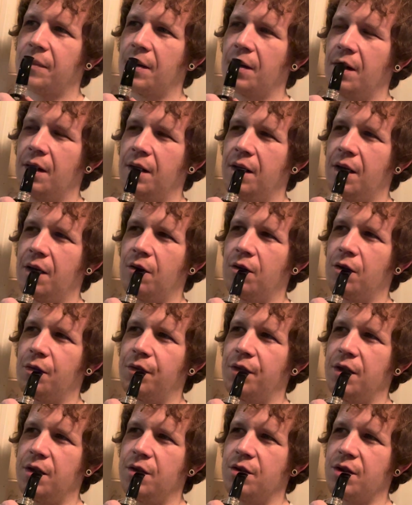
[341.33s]
And I don't know if
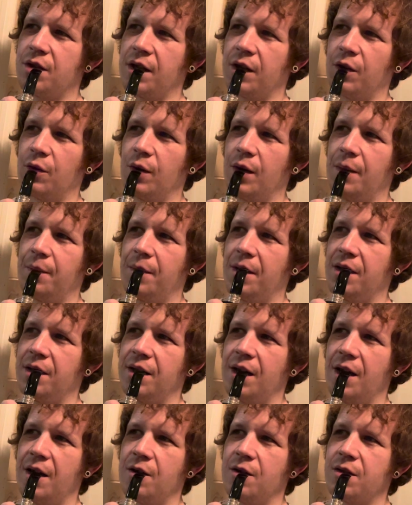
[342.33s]
they use like Grand
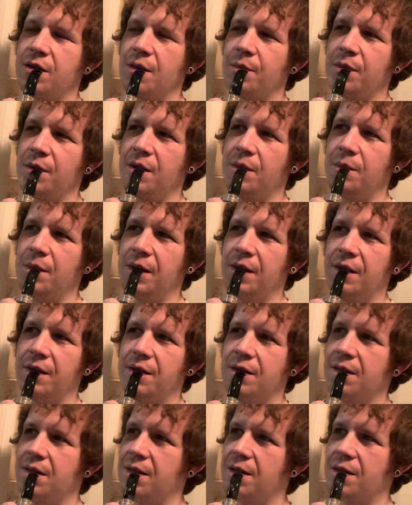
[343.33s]
Marnier or something
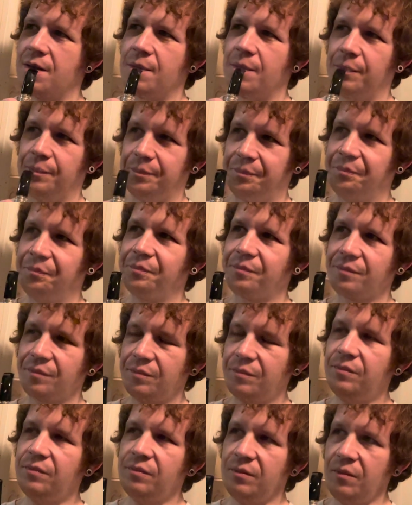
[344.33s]
because
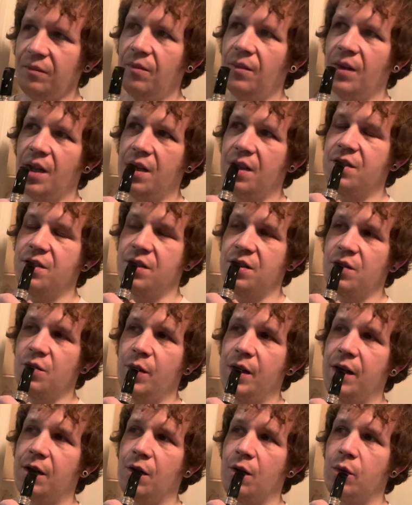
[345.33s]
it's a
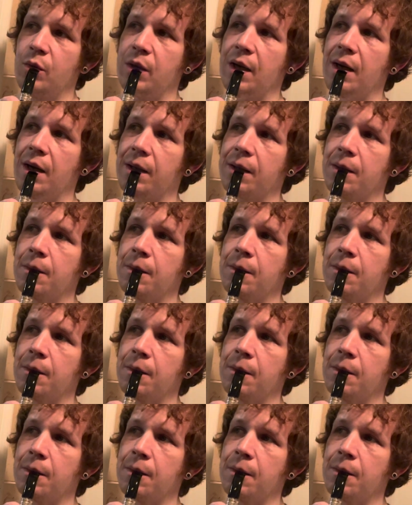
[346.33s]
sweet cognac.